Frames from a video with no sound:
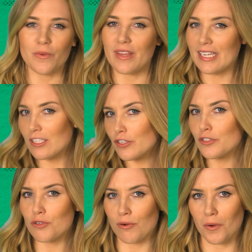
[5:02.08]
with a little
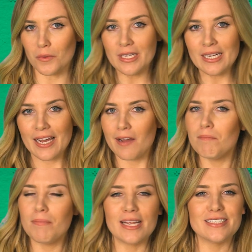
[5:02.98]
control
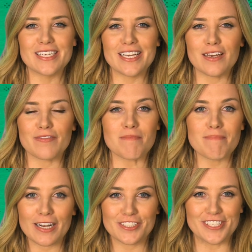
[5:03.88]
and plenty of
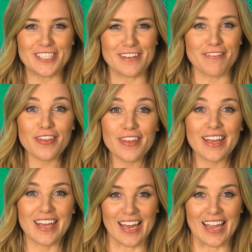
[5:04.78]
imaginative
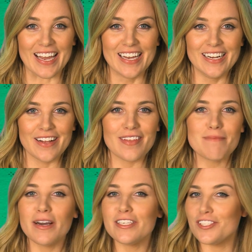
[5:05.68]
thinking, they
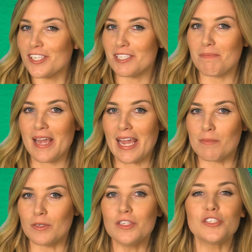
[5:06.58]
might just be
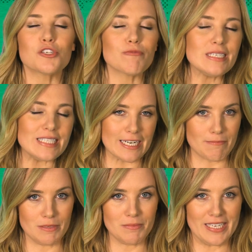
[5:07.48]
able to
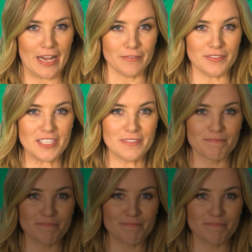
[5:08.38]
redeem themselves.